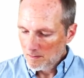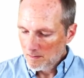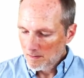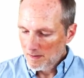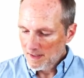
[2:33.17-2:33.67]

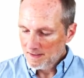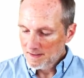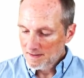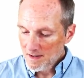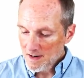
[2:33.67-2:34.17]
that does
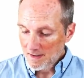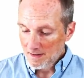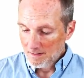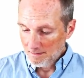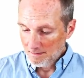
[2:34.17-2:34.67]
not
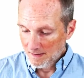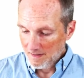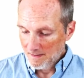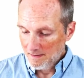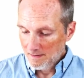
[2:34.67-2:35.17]

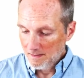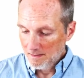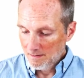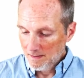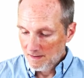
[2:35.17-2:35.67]

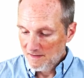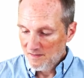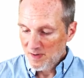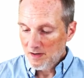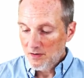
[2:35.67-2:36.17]
give me
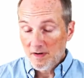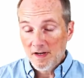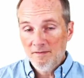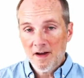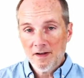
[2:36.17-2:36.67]
a unique
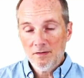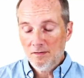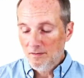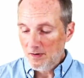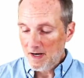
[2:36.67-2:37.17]
value
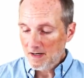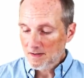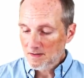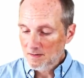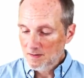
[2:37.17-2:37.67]
for
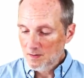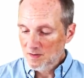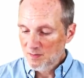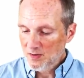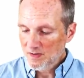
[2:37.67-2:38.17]
x. So
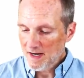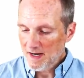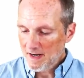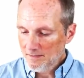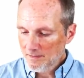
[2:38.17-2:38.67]
suppose I
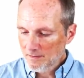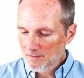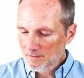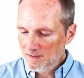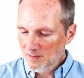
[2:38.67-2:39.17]
have
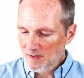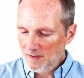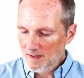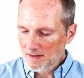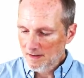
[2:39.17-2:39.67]
something
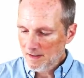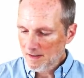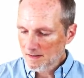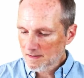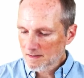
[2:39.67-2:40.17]
like
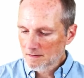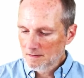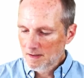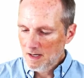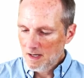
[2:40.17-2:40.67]
this.
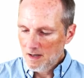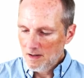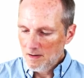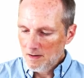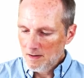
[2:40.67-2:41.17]

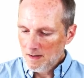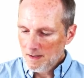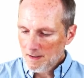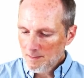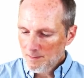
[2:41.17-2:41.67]

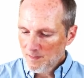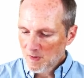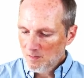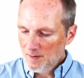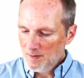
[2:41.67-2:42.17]
Um,
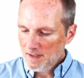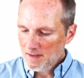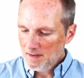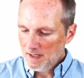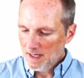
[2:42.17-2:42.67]
well,
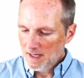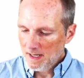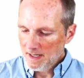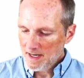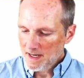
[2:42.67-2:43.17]
then
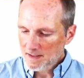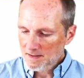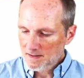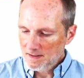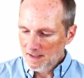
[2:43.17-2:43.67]
at
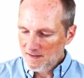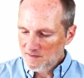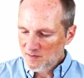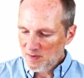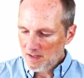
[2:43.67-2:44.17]
x, it gives
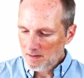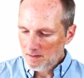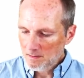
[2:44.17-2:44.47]
me